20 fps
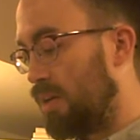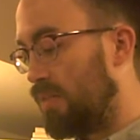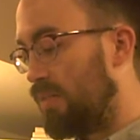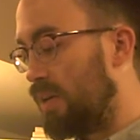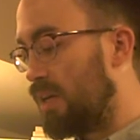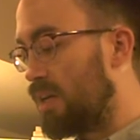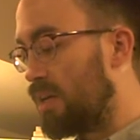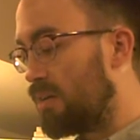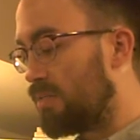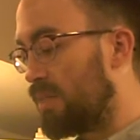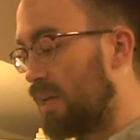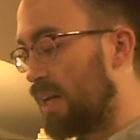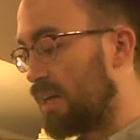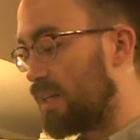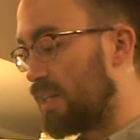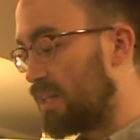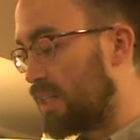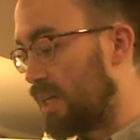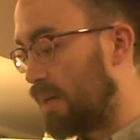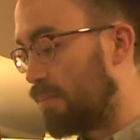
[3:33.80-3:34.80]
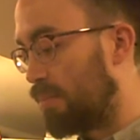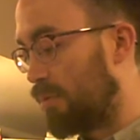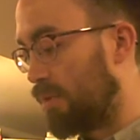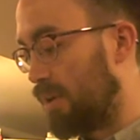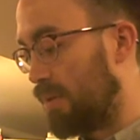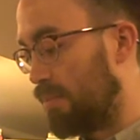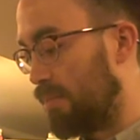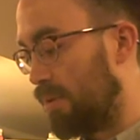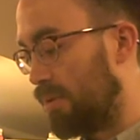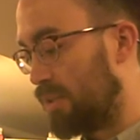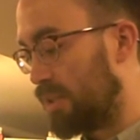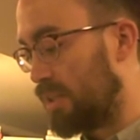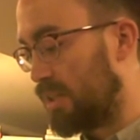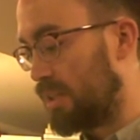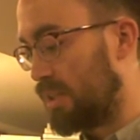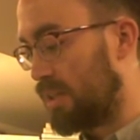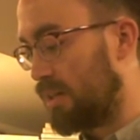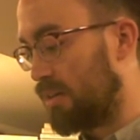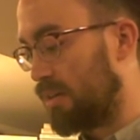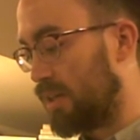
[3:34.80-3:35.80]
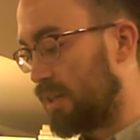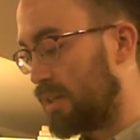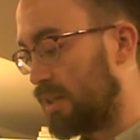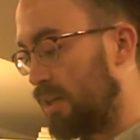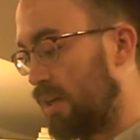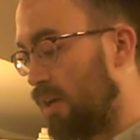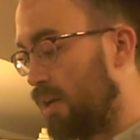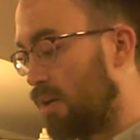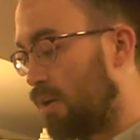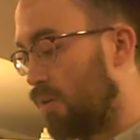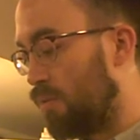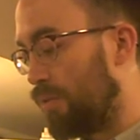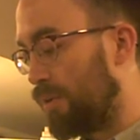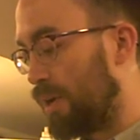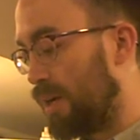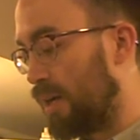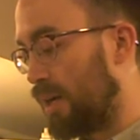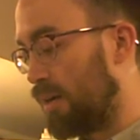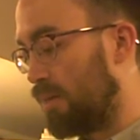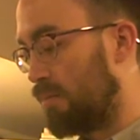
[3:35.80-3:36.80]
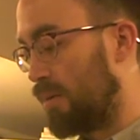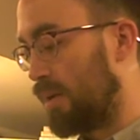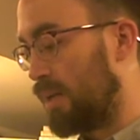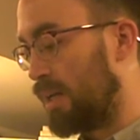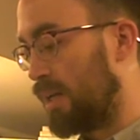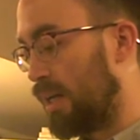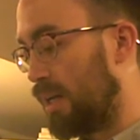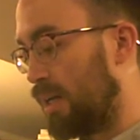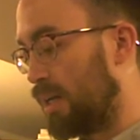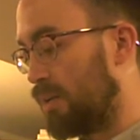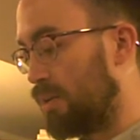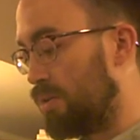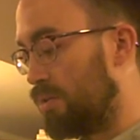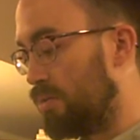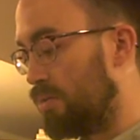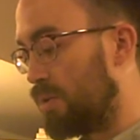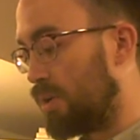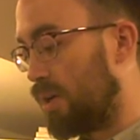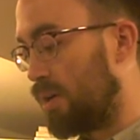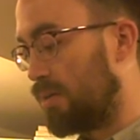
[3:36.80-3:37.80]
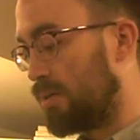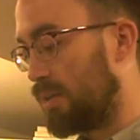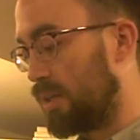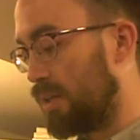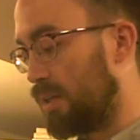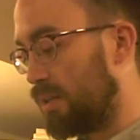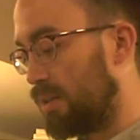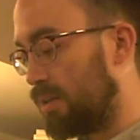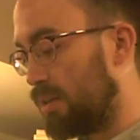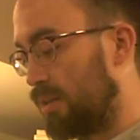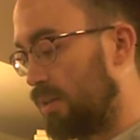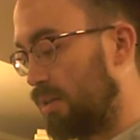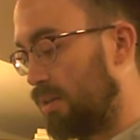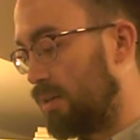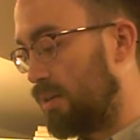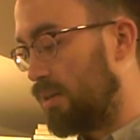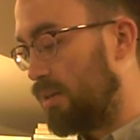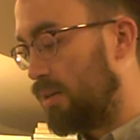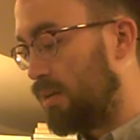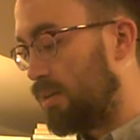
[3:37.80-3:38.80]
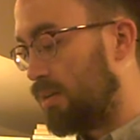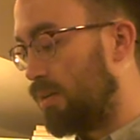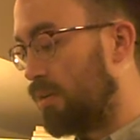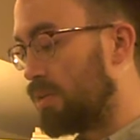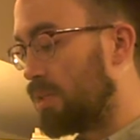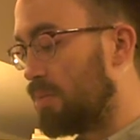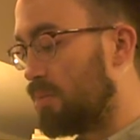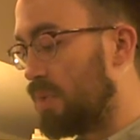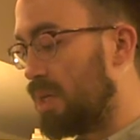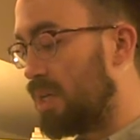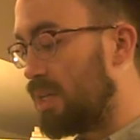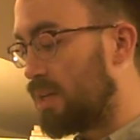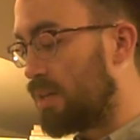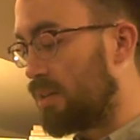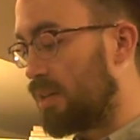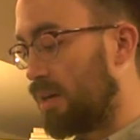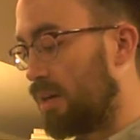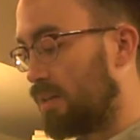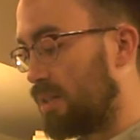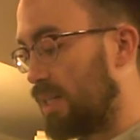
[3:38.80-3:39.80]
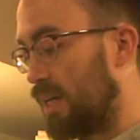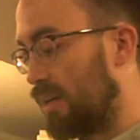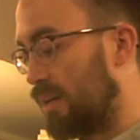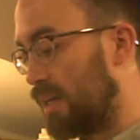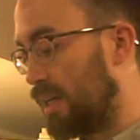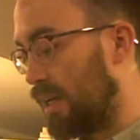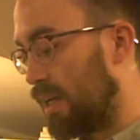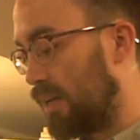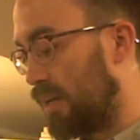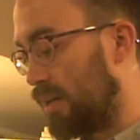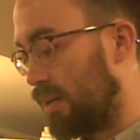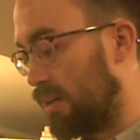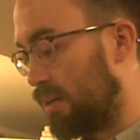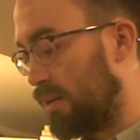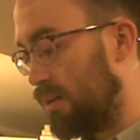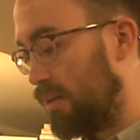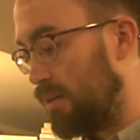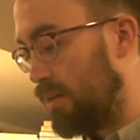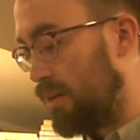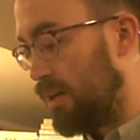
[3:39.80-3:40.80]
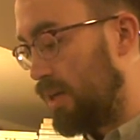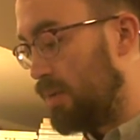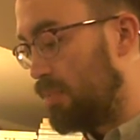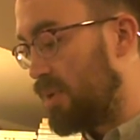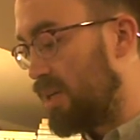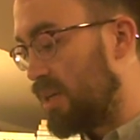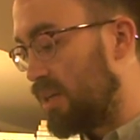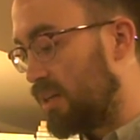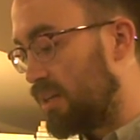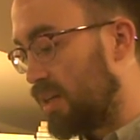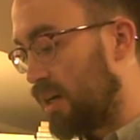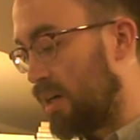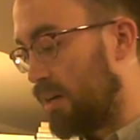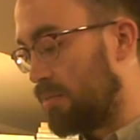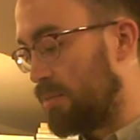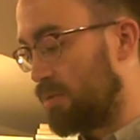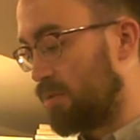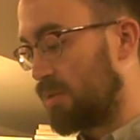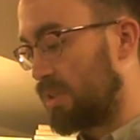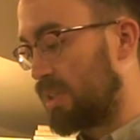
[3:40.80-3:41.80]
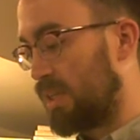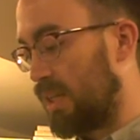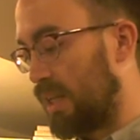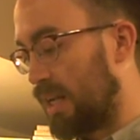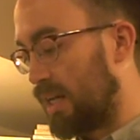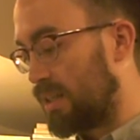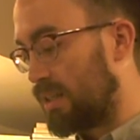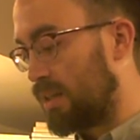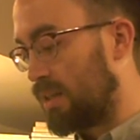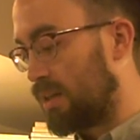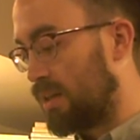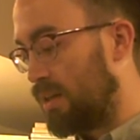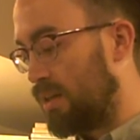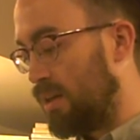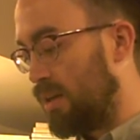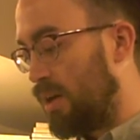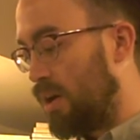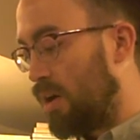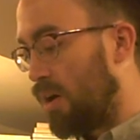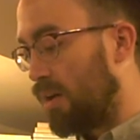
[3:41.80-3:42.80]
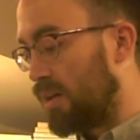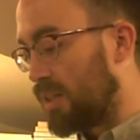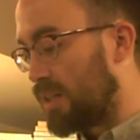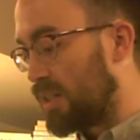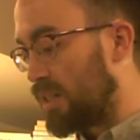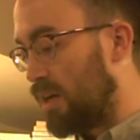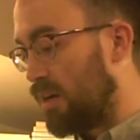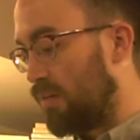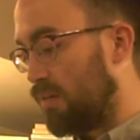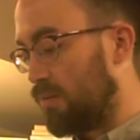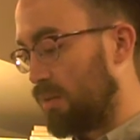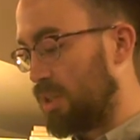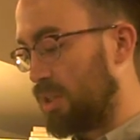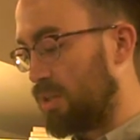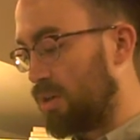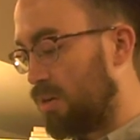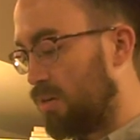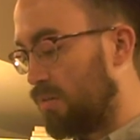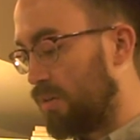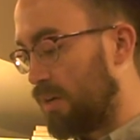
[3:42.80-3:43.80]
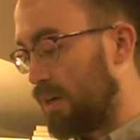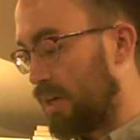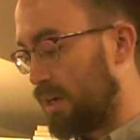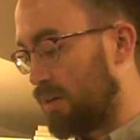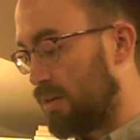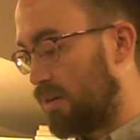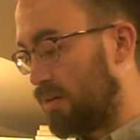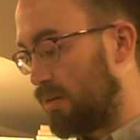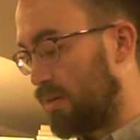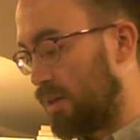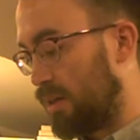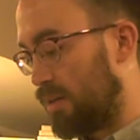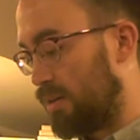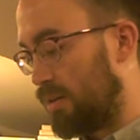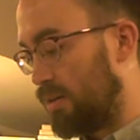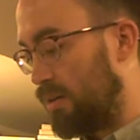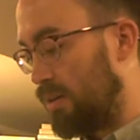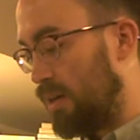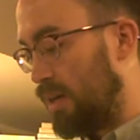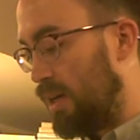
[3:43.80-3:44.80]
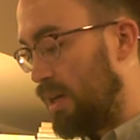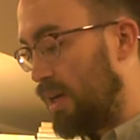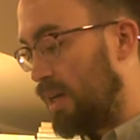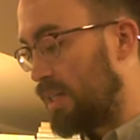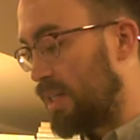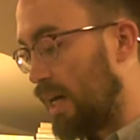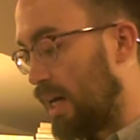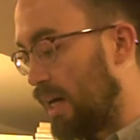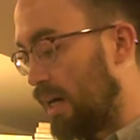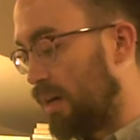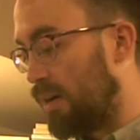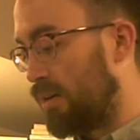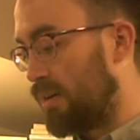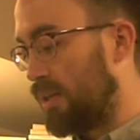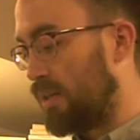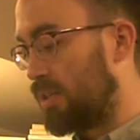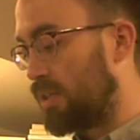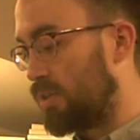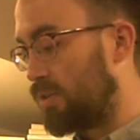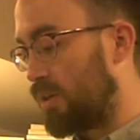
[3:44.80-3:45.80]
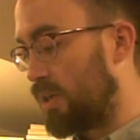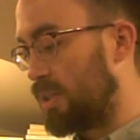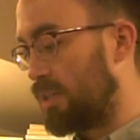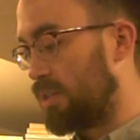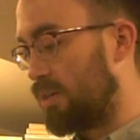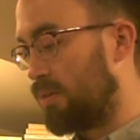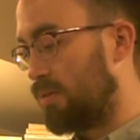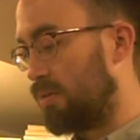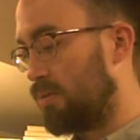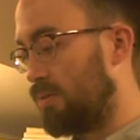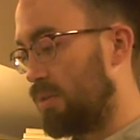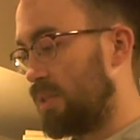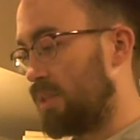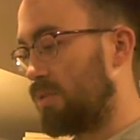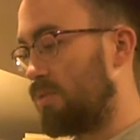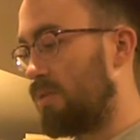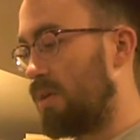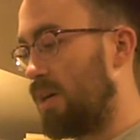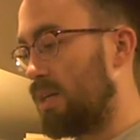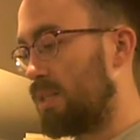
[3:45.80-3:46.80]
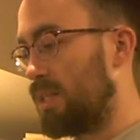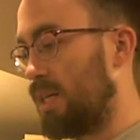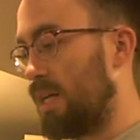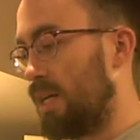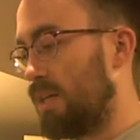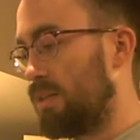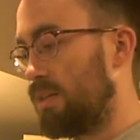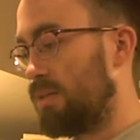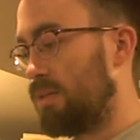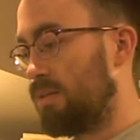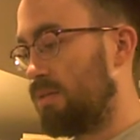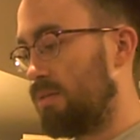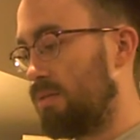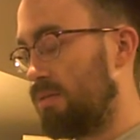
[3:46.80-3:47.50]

Thinking of that contemporary motion series, overnight relegating new colonies, those immediate there delegating, being dubbed or selected, on self which is overnight calling, attired in stressed tone, this crosshatch.